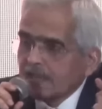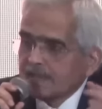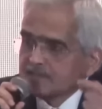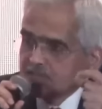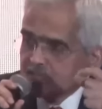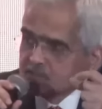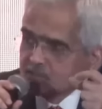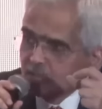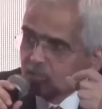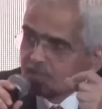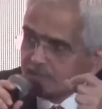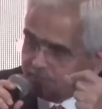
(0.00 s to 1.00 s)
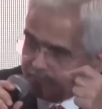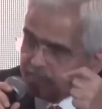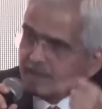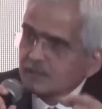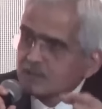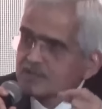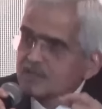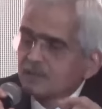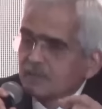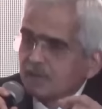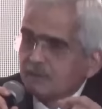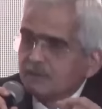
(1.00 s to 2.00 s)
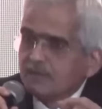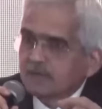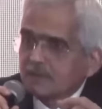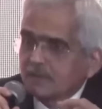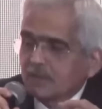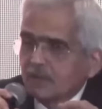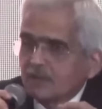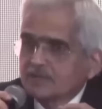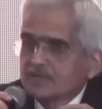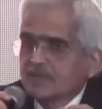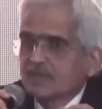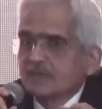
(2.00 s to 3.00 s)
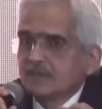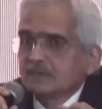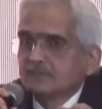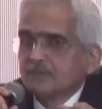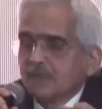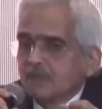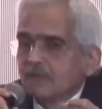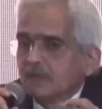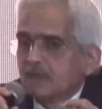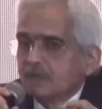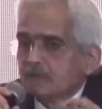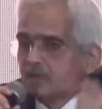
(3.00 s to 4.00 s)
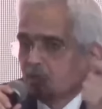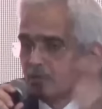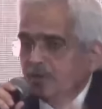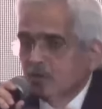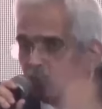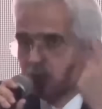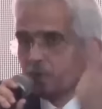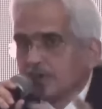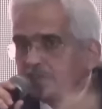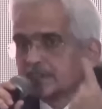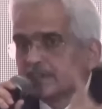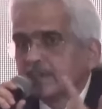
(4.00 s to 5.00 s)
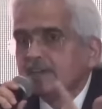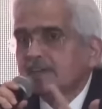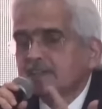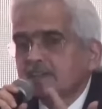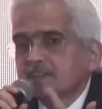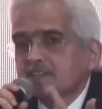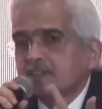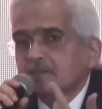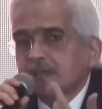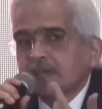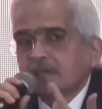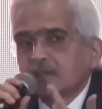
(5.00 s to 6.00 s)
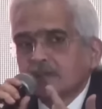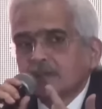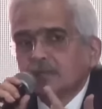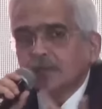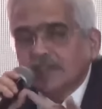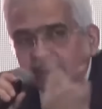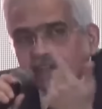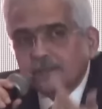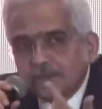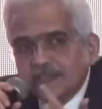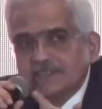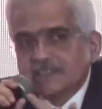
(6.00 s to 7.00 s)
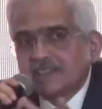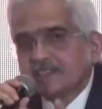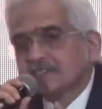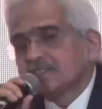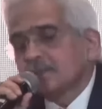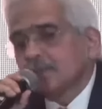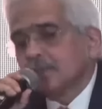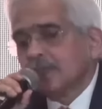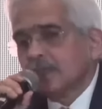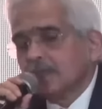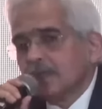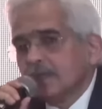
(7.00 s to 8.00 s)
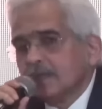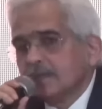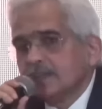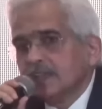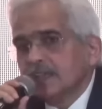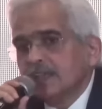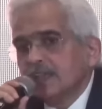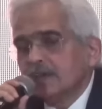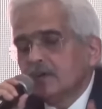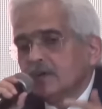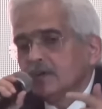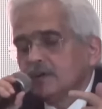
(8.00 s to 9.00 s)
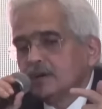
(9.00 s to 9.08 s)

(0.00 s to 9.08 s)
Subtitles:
And just to give out some number, because we do monitor it in the Reserve Bank on a weekly basis, the